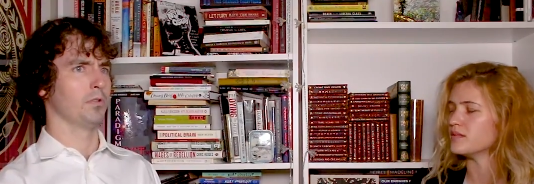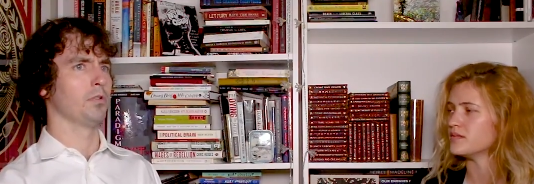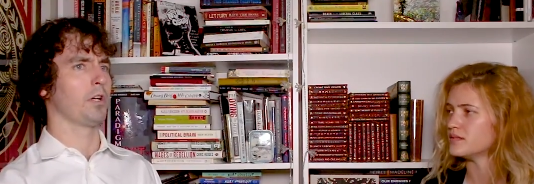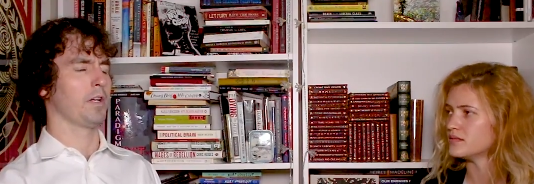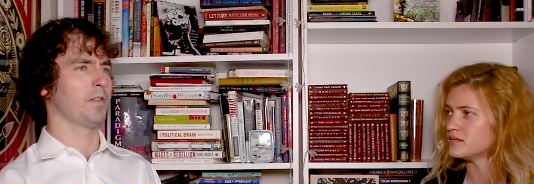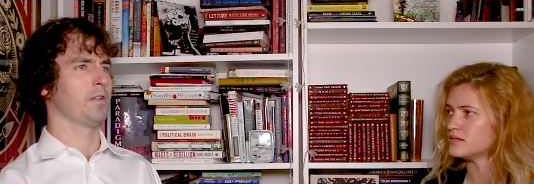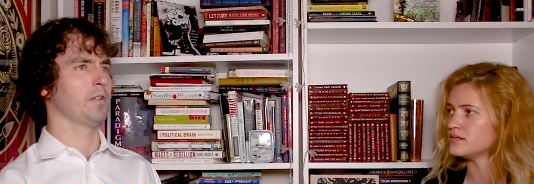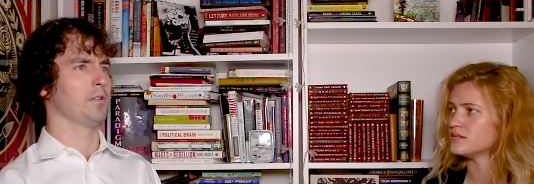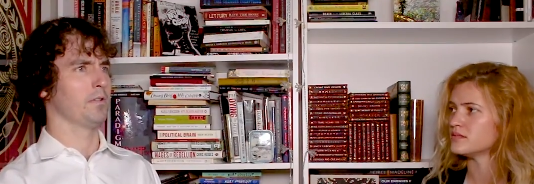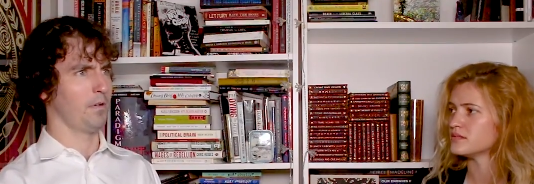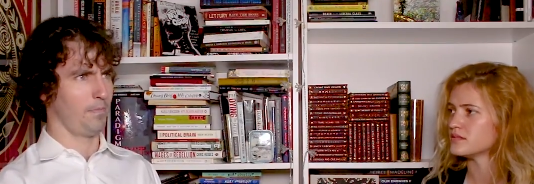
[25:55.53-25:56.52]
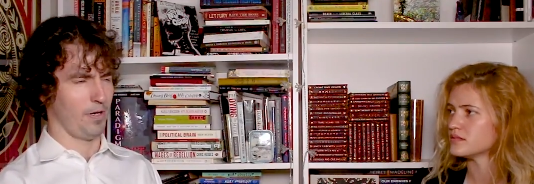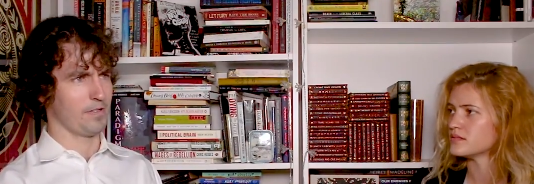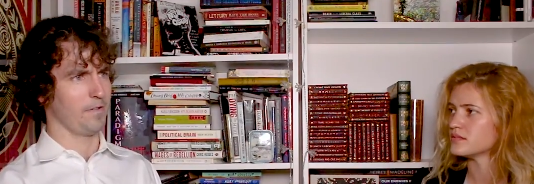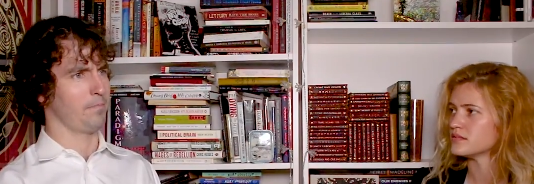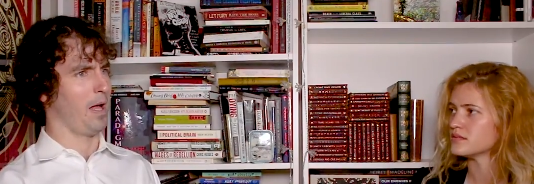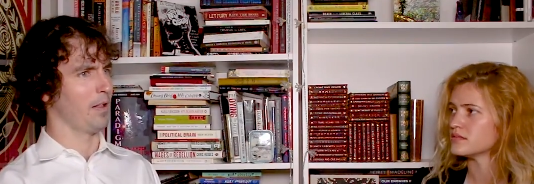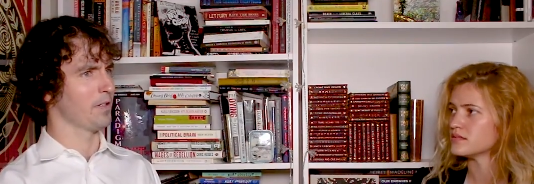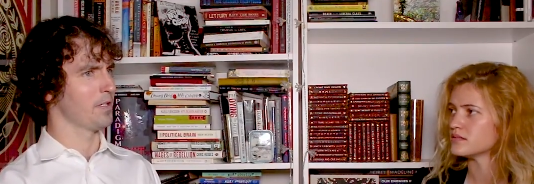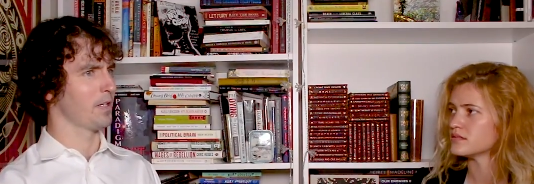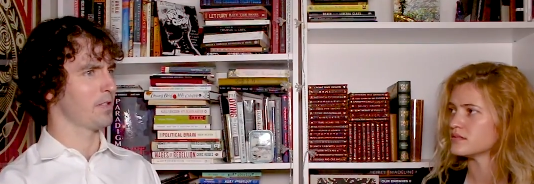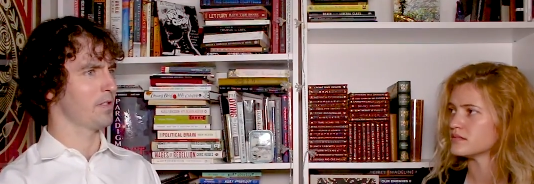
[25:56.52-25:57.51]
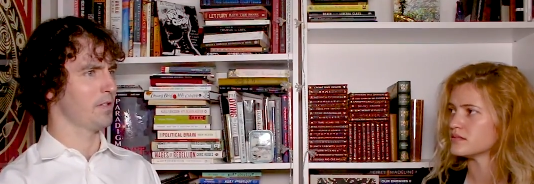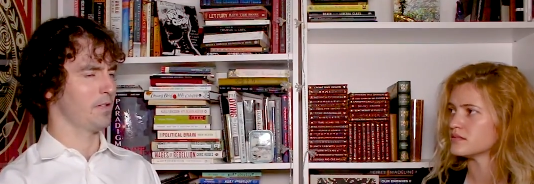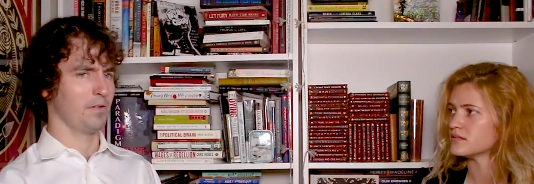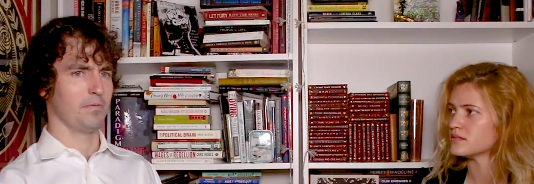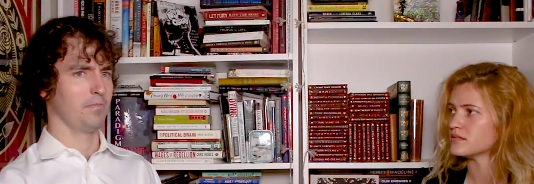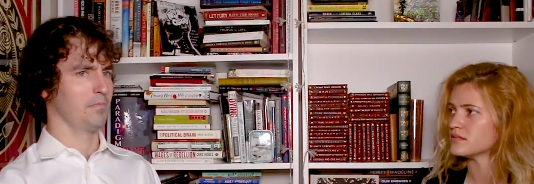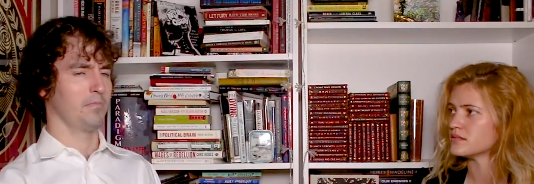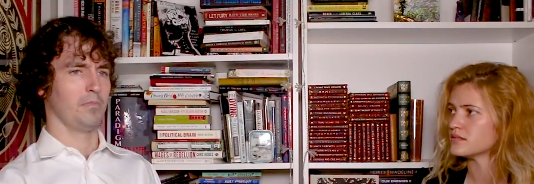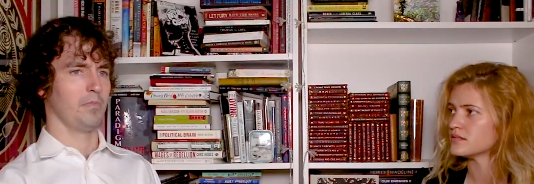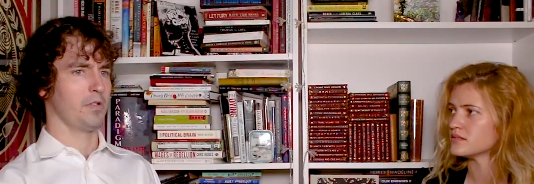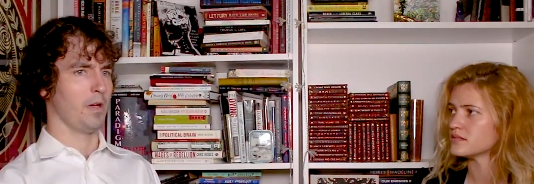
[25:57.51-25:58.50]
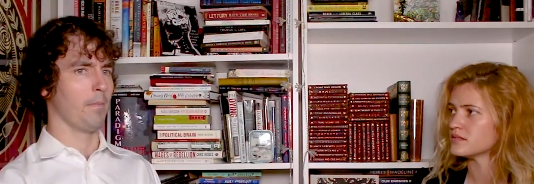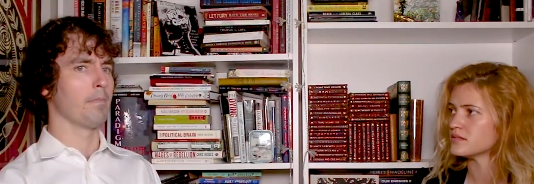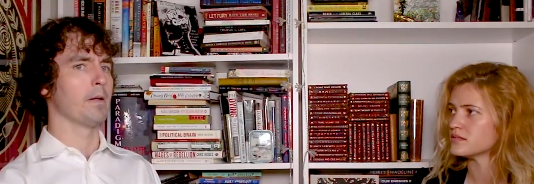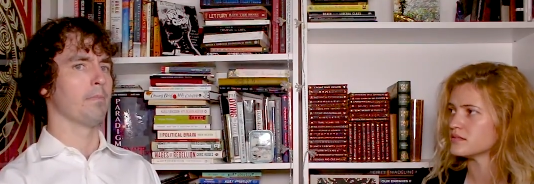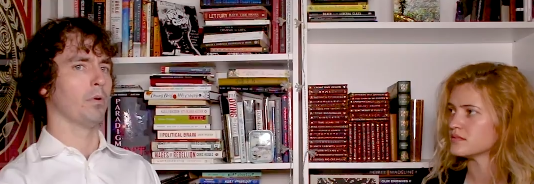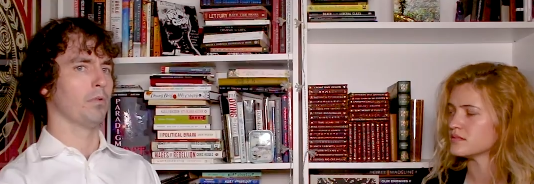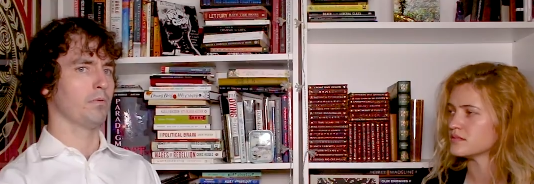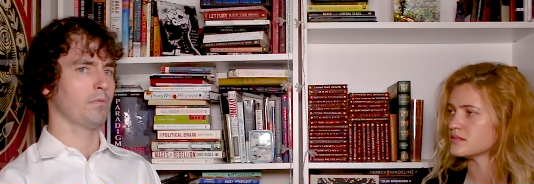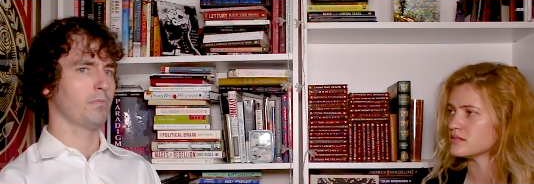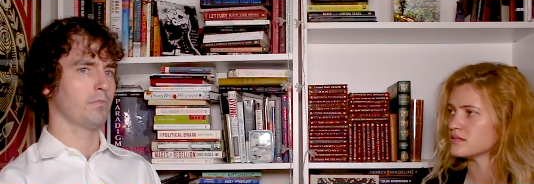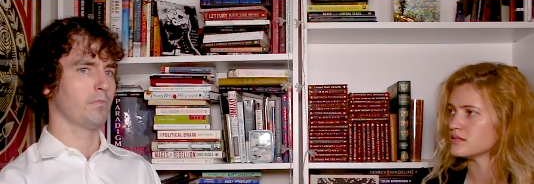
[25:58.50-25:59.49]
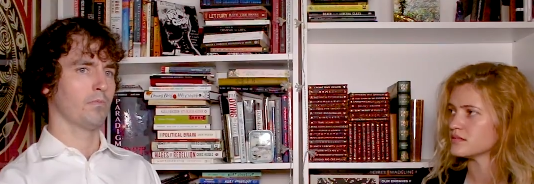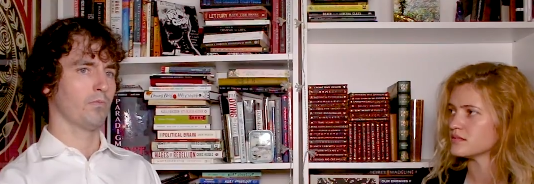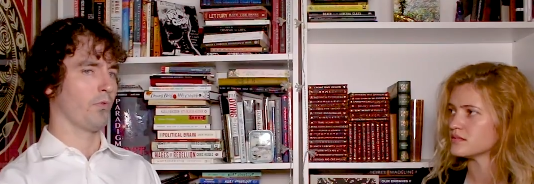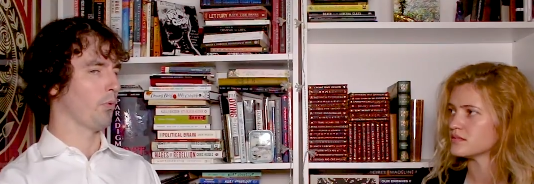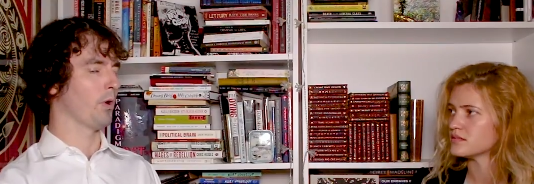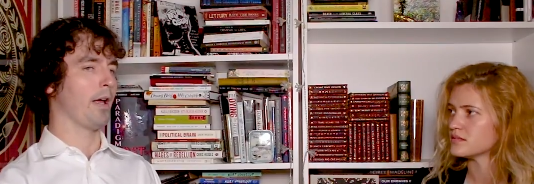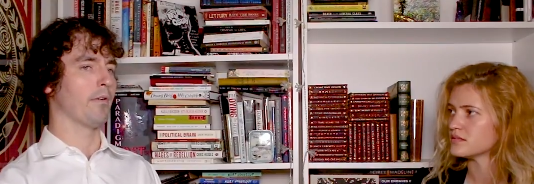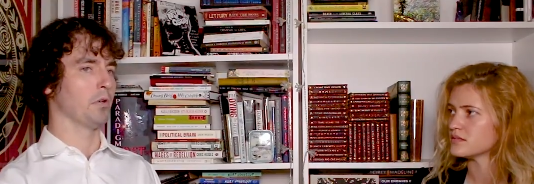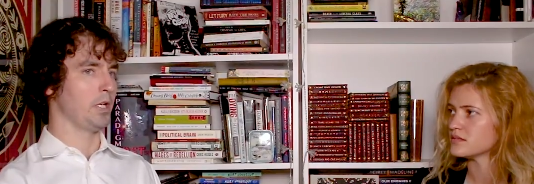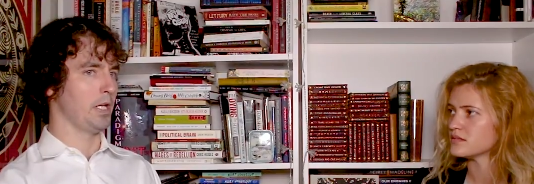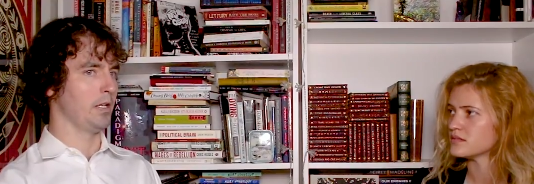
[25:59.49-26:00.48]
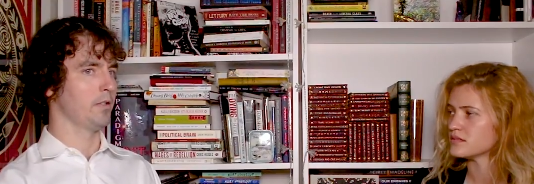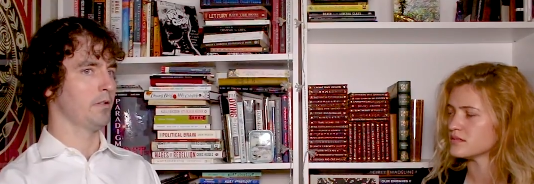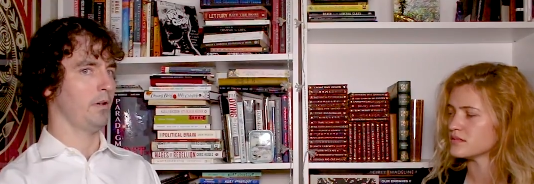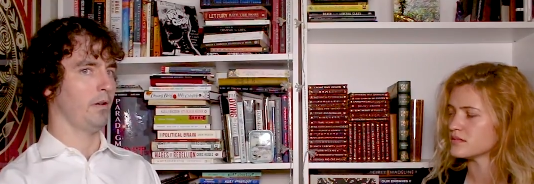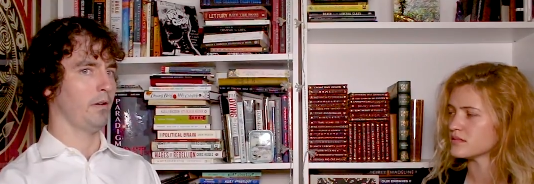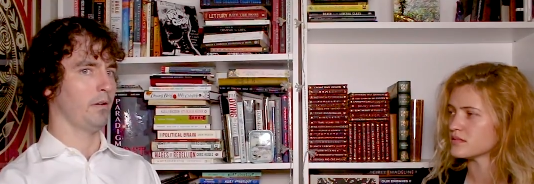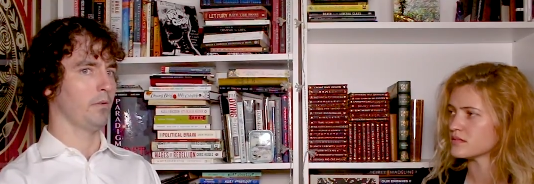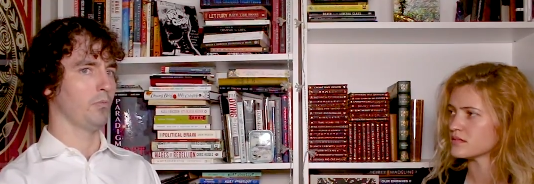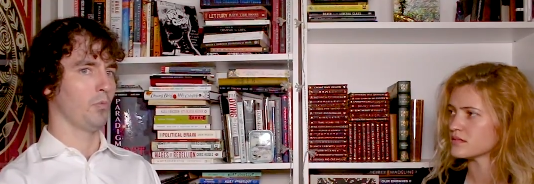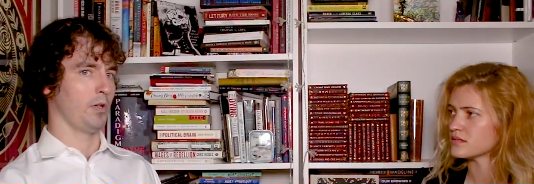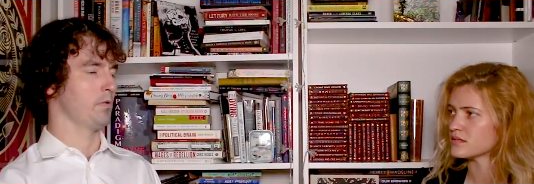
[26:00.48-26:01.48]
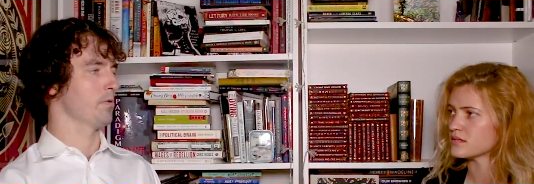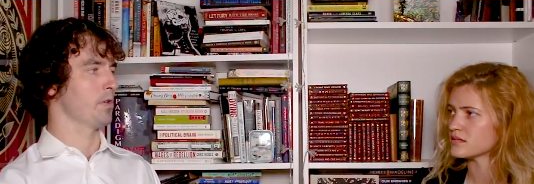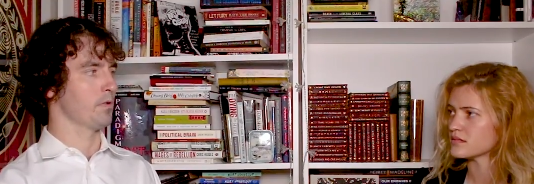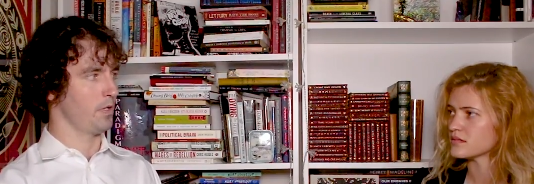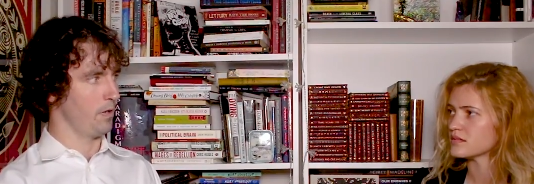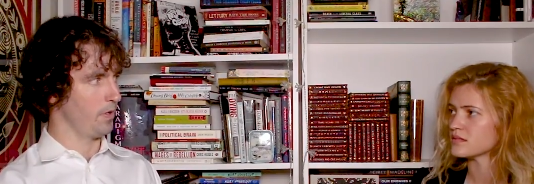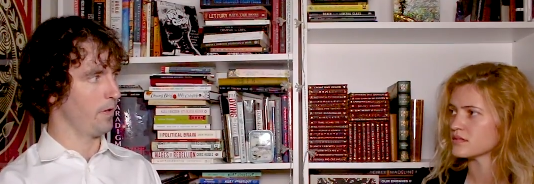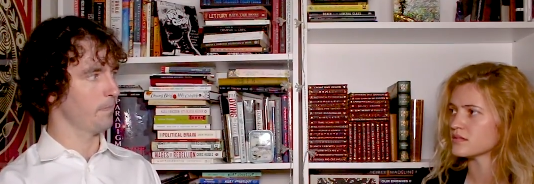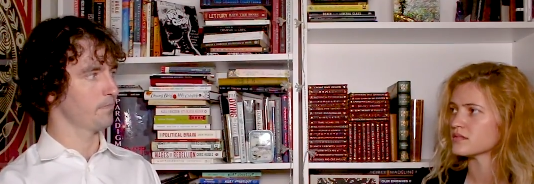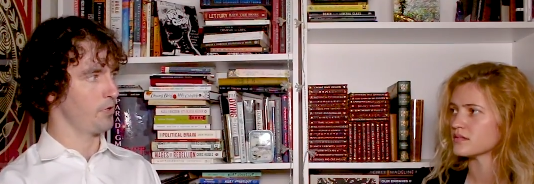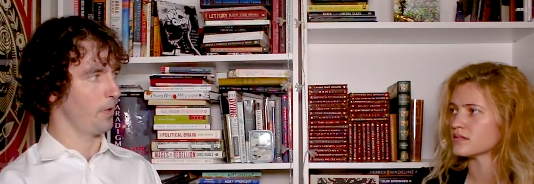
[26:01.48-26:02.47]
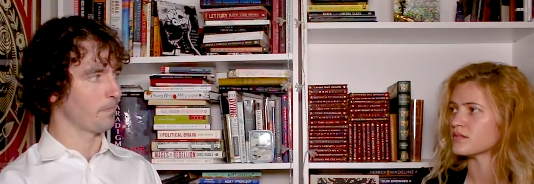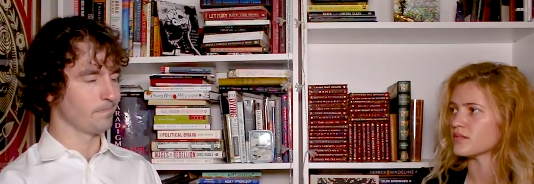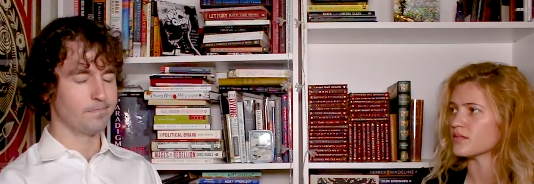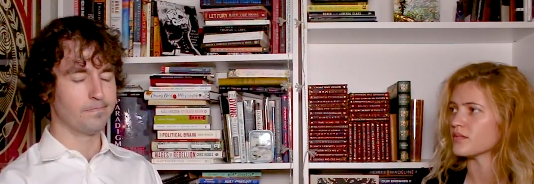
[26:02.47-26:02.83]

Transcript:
Speaker 1: to look at the oppressive politics that some people, for whatever need, uh, want to associate with it. So.